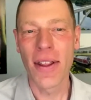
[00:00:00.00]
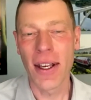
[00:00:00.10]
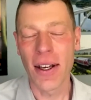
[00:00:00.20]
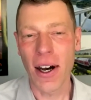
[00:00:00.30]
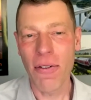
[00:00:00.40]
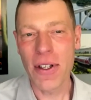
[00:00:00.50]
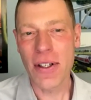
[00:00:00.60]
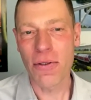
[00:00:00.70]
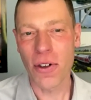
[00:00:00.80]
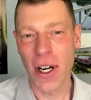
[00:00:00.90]
the Office
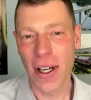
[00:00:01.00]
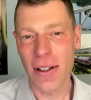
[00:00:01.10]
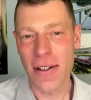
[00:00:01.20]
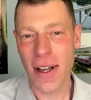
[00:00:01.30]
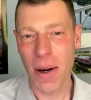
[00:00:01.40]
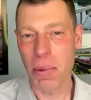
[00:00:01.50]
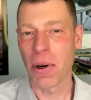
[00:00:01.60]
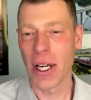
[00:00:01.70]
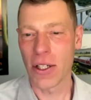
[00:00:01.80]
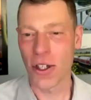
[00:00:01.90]
of Rail's
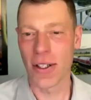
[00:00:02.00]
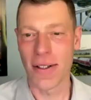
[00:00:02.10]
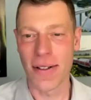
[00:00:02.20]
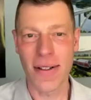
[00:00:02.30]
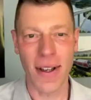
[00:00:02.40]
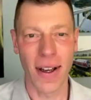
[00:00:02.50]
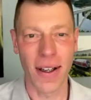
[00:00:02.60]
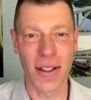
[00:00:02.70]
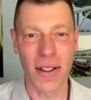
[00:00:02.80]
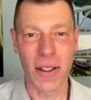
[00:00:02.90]
operations uh,
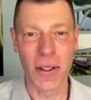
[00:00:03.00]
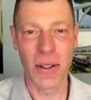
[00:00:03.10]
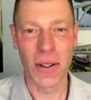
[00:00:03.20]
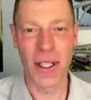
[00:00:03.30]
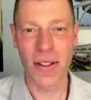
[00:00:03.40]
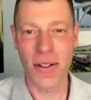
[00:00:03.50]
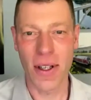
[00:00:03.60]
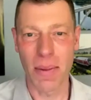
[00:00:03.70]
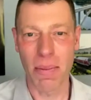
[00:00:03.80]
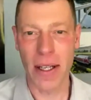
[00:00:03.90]
include
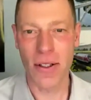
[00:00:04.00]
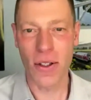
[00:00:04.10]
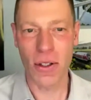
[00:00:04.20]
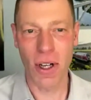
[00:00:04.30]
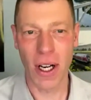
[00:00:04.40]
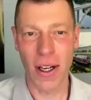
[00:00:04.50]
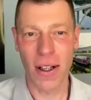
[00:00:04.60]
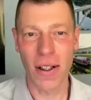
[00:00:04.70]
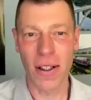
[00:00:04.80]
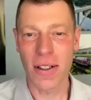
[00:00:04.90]
intercity passenger
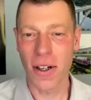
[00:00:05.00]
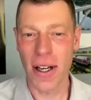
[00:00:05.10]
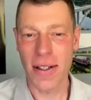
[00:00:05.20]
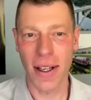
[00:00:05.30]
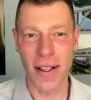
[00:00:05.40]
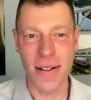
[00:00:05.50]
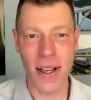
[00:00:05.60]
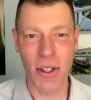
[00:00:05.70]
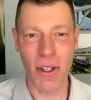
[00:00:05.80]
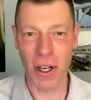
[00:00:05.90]
rail, crossing and
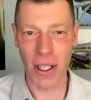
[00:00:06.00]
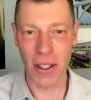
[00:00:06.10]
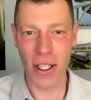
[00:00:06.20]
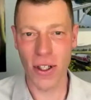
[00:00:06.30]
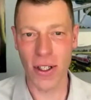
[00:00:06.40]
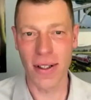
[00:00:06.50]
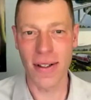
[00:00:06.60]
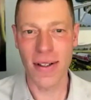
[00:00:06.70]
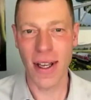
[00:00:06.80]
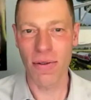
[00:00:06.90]
safety
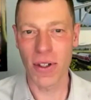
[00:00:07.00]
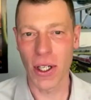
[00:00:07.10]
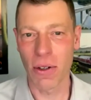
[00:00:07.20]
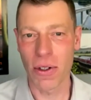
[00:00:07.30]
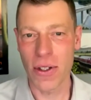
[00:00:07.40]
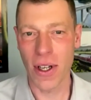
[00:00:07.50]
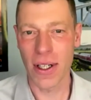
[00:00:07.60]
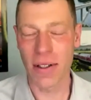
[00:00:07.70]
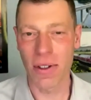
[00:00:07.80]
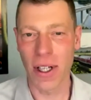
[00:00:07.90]
regulations, safety oversight
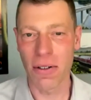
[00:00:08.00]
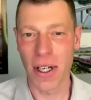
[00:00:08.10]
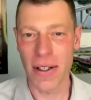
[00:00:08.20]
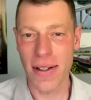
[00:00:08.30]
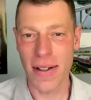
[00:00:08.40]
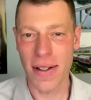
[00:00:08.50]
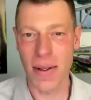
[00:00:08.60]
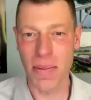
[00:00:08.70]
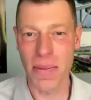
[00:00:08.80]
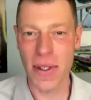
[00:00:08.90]
of light rail
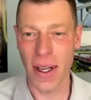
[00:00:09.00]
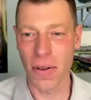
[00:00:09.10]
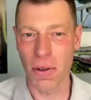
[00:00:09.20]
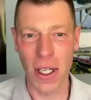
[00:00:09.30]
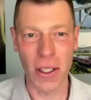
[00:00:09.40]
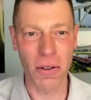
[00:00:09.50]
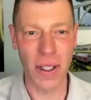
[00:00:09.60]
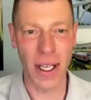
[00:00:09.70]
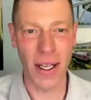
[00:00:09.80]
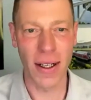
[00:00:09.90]
systems, and
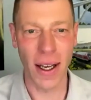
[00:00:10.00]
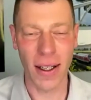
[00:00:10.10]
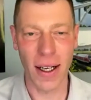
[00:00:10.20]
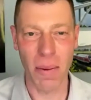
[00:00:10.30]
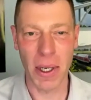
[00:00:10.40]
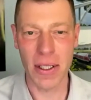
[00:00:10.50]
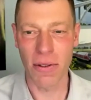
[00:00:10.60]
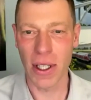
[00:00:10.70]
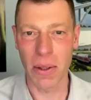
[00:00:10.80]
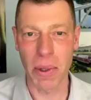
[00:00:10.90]
rail-related economic
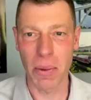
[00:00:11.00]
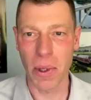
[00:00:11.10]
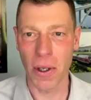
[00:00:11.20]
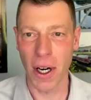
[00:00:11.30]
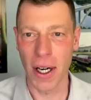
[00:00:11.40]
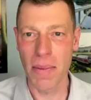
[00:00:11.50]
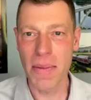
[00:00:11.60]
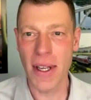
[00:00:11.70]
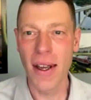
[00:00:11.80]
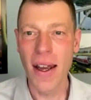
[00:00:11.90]
development
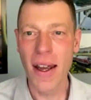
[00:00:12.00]
programs.